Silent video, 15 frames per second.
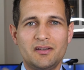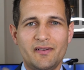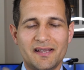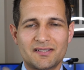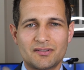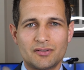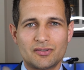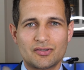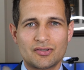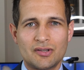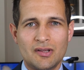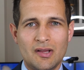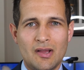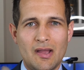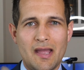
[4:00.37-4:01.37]
investors,
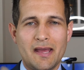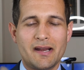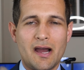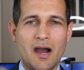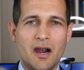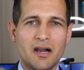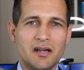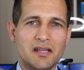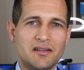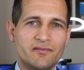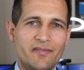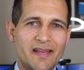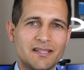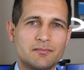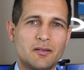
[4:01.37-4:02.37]
and our
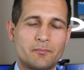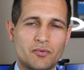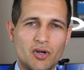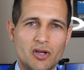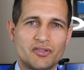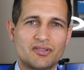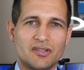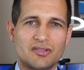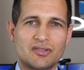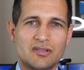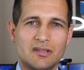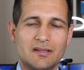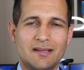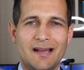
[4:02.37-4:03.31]
investment process